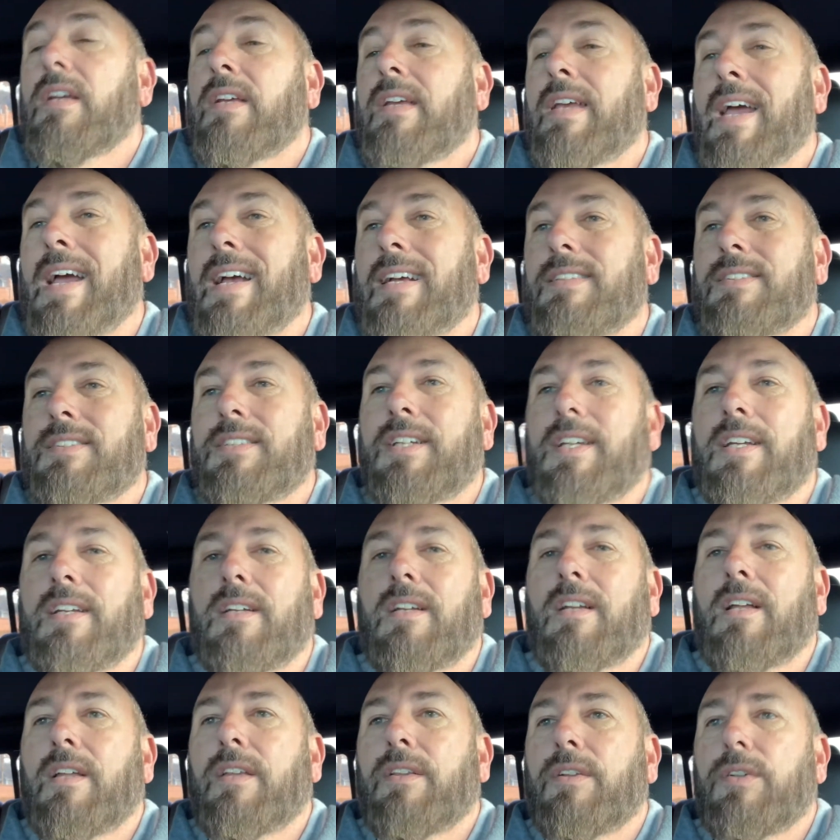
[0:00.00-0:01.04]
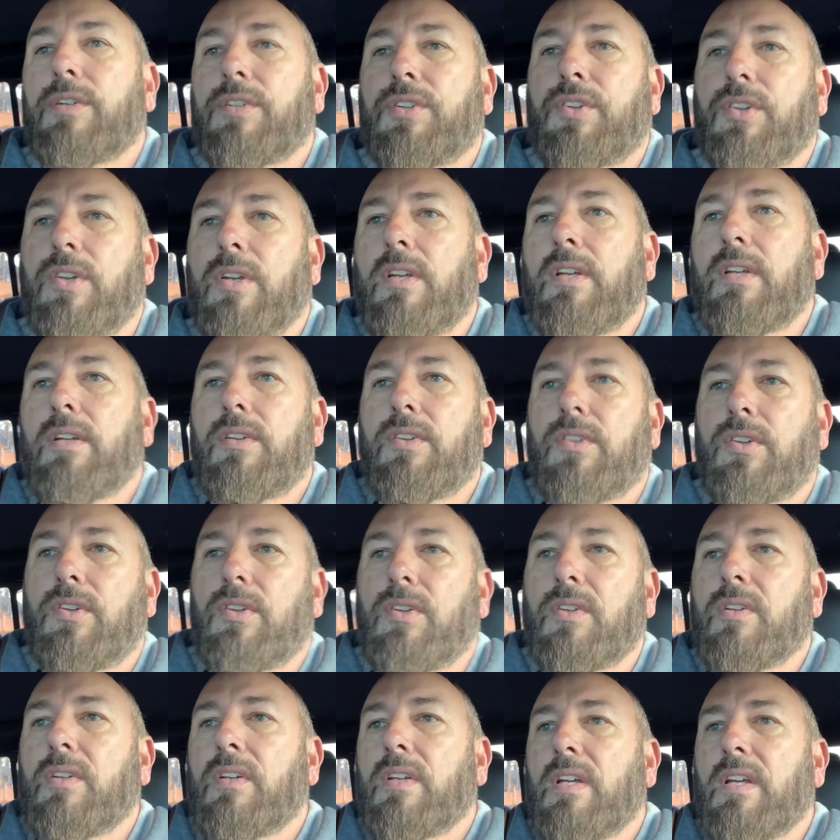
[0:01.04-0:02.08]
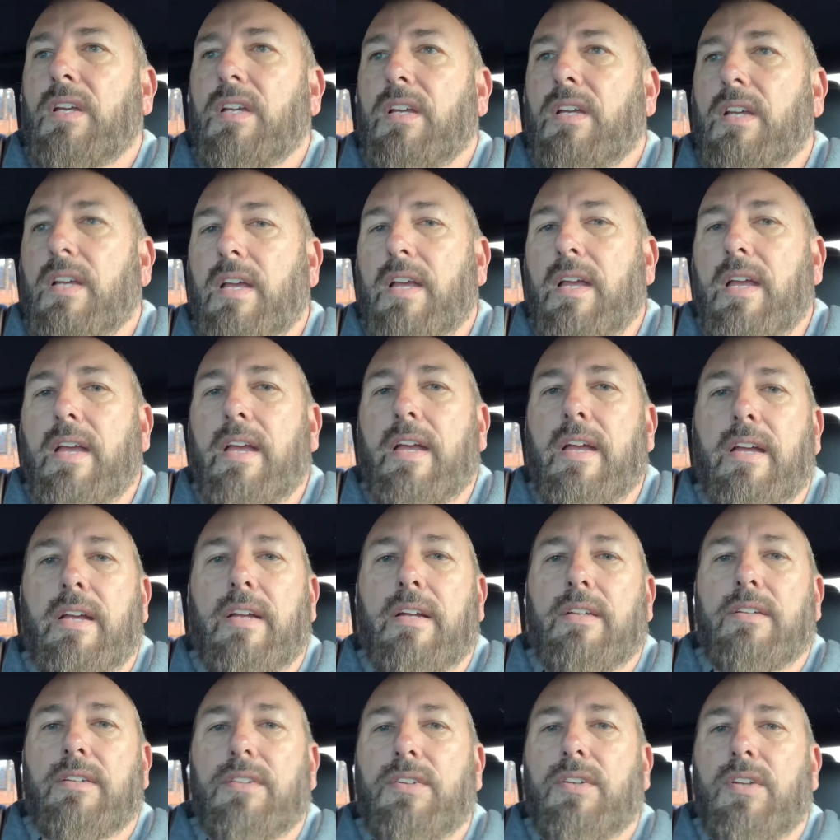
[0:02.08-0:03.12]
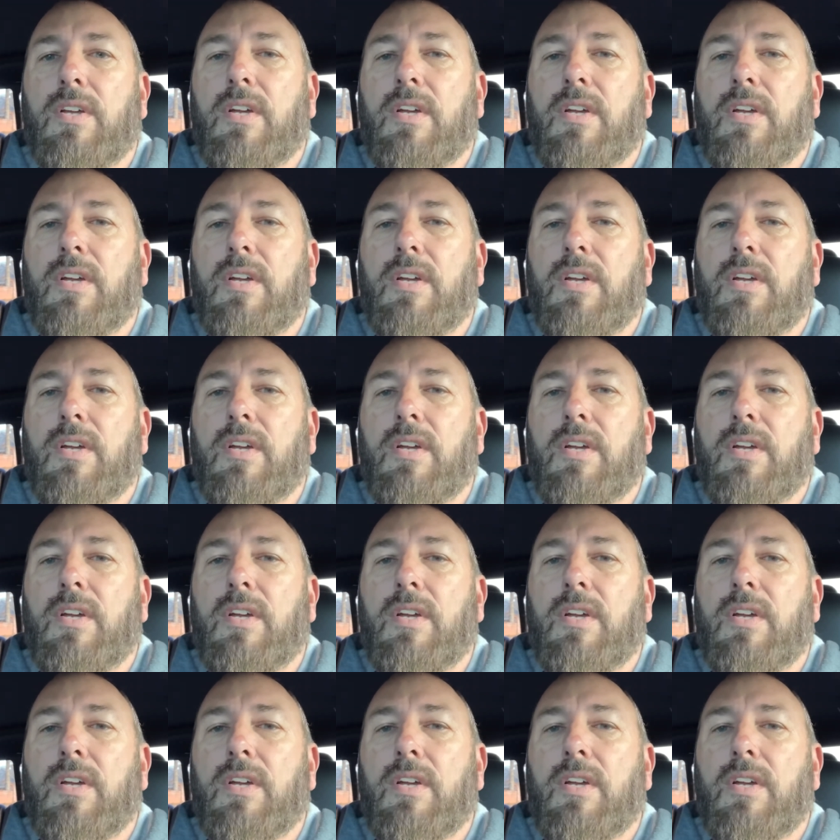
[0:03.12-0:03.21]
cat skin leather seats, and